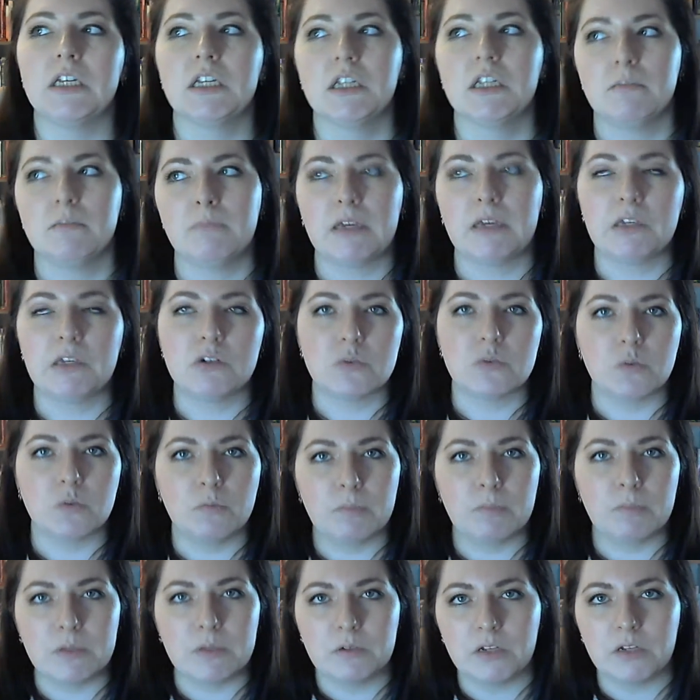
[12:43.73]
my usual
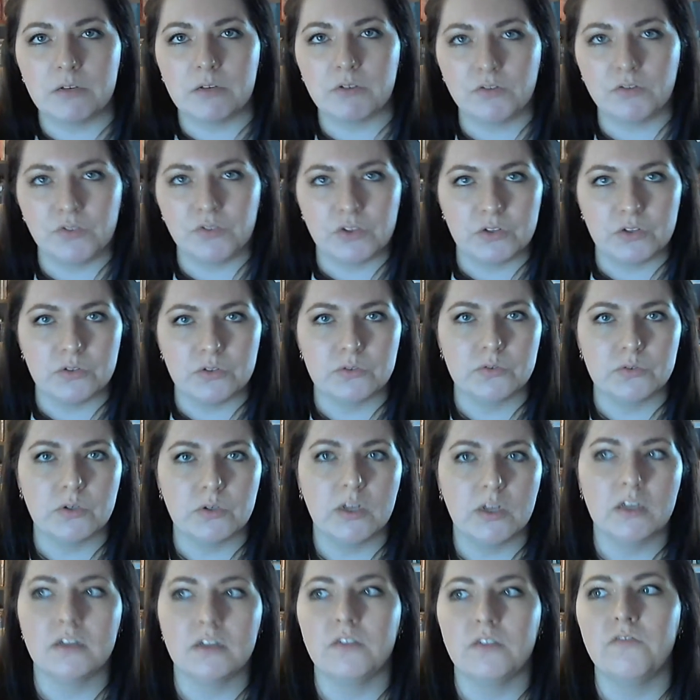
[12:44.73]
beauty review
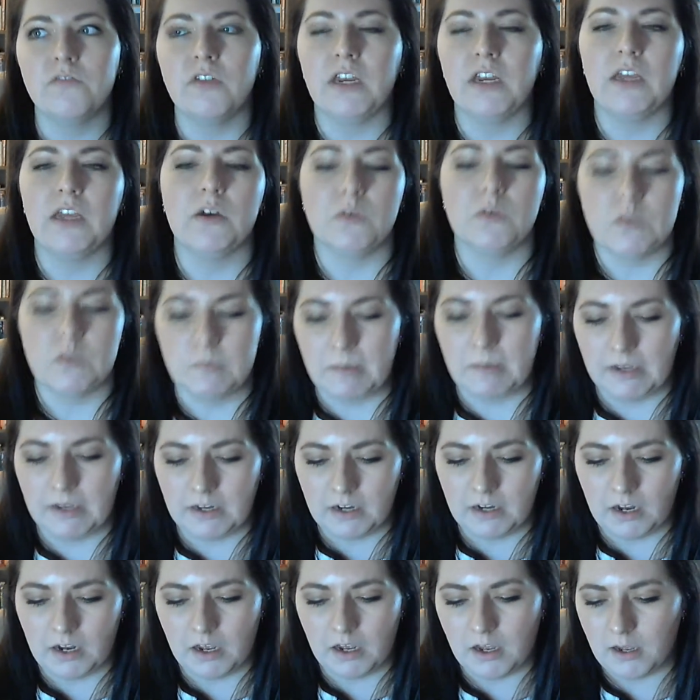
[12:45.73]
videos,
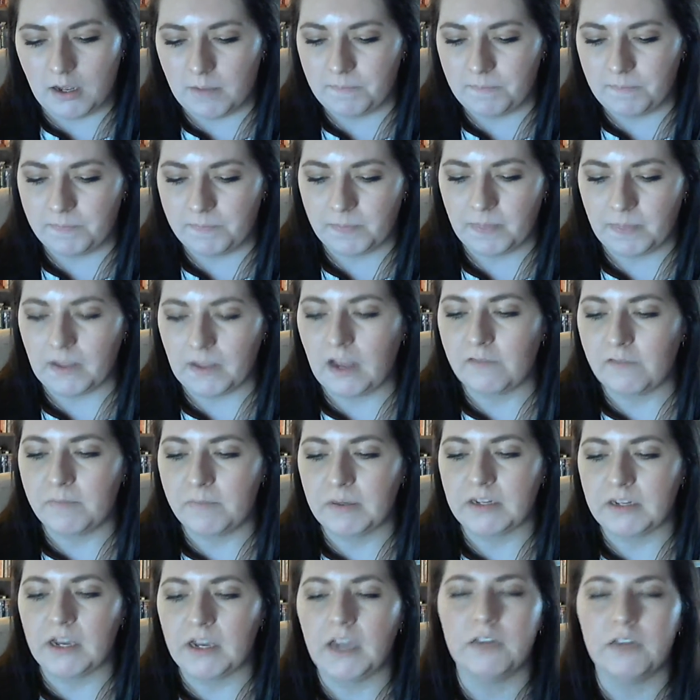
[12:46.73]
but I've
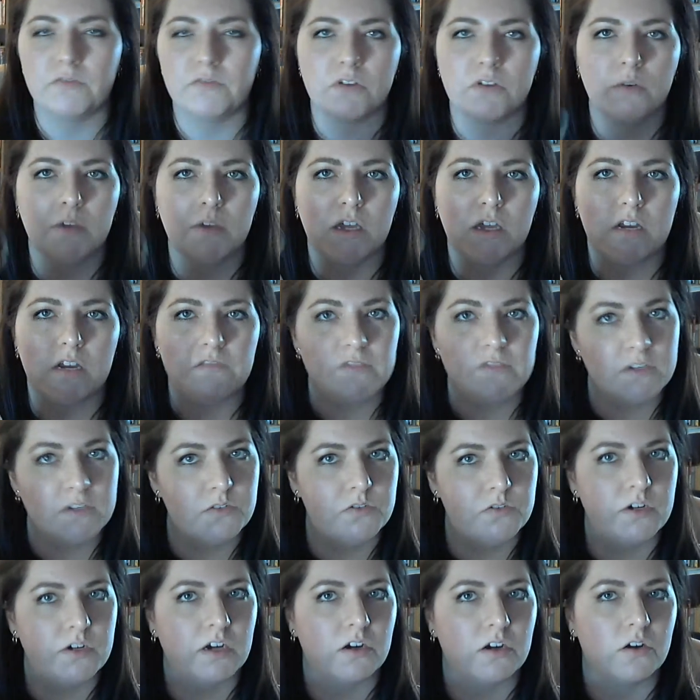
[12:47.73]
been kind of going on a fitness
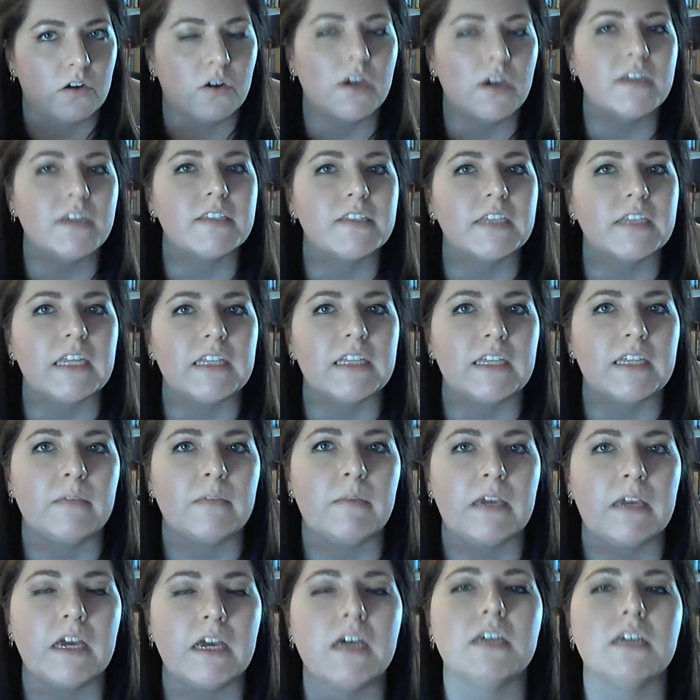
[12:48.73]
track craze lately
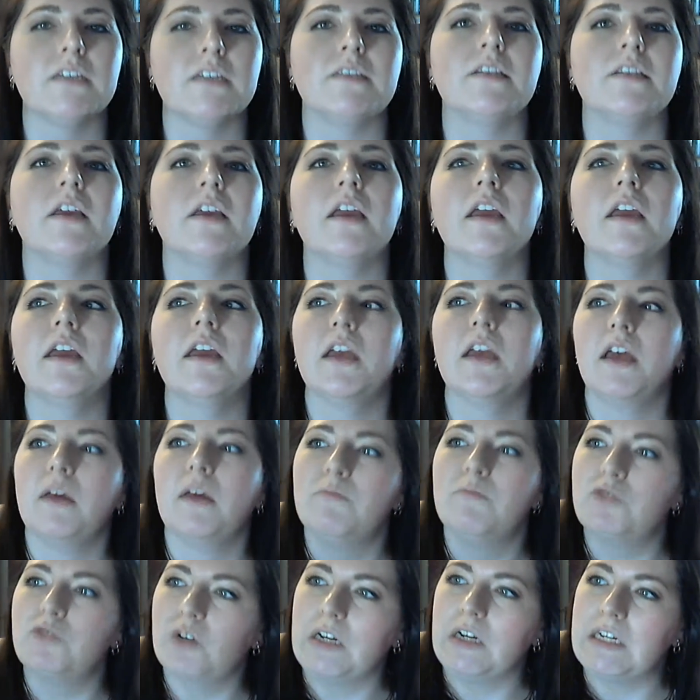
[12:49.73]
because I'm
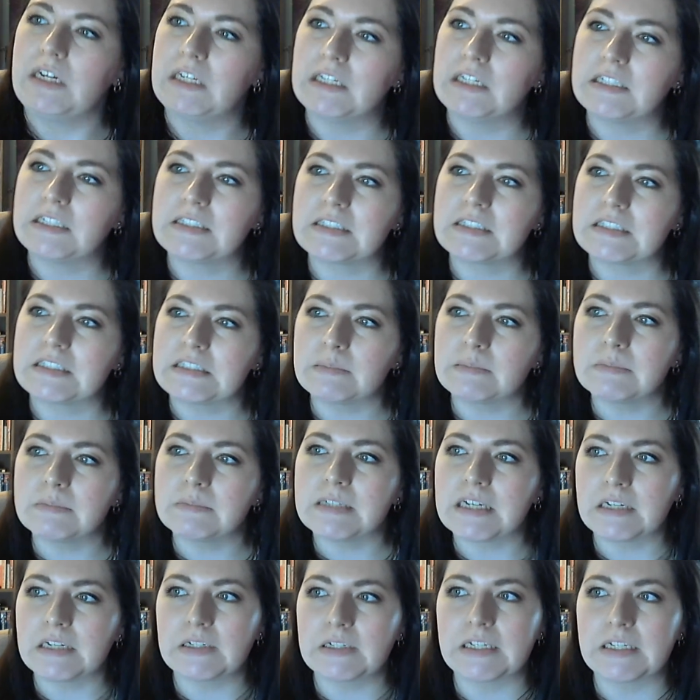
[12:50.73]
trying to slim
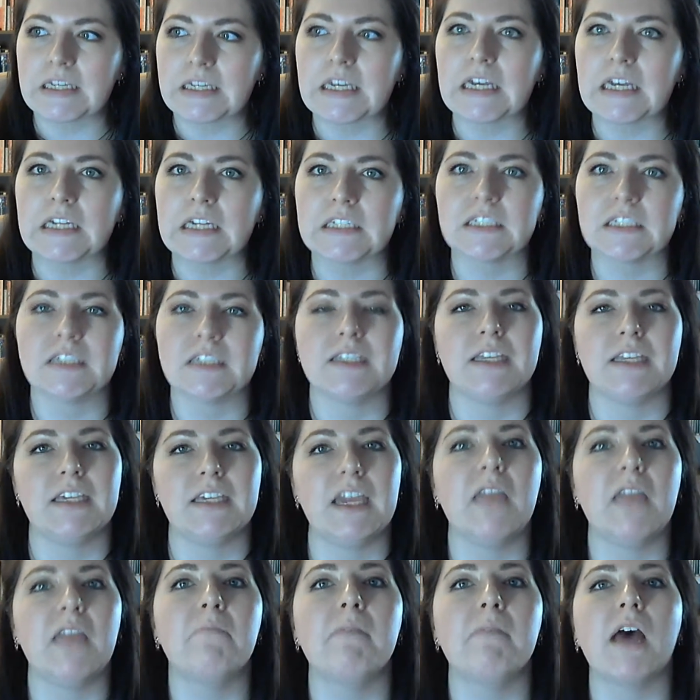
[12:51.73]
down again because I
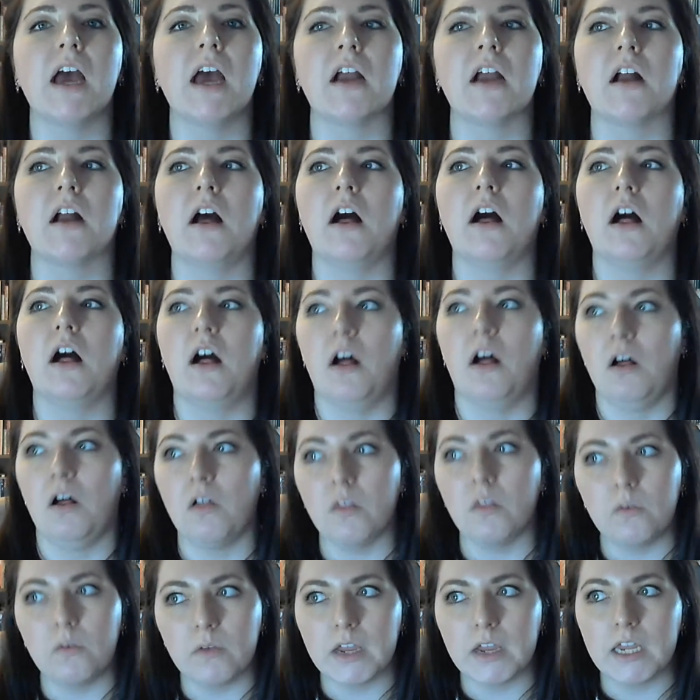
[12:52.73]
gained back
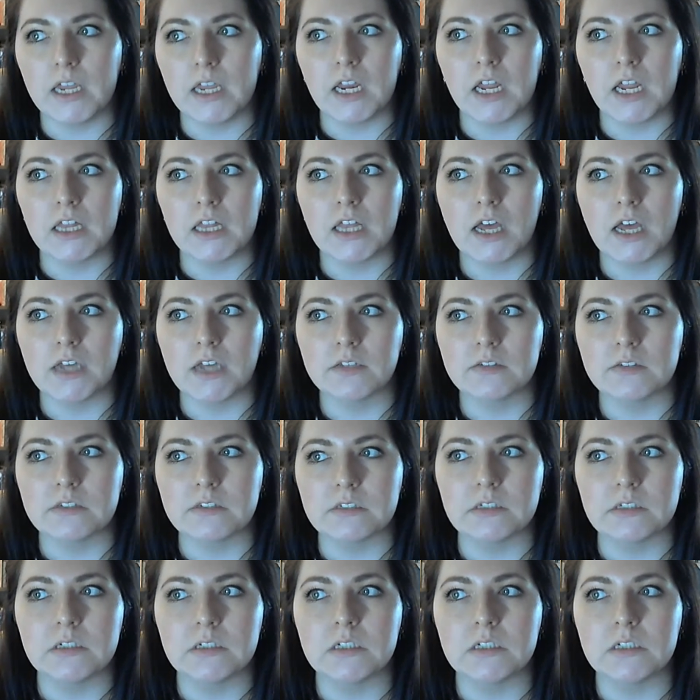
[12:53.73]
all the weight I lost.